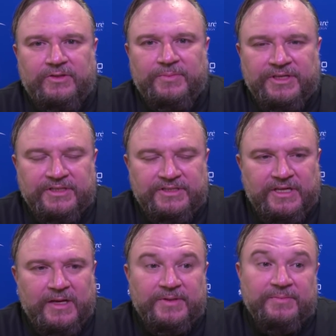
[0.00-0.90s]
tremendous
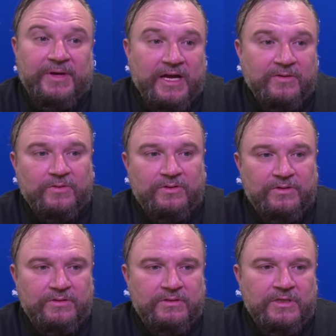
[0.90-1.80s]
job in my
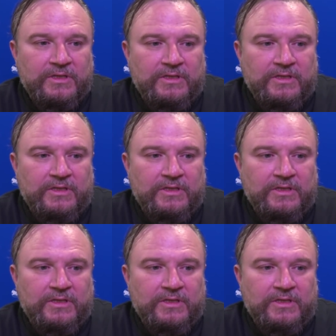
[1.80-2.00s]
role.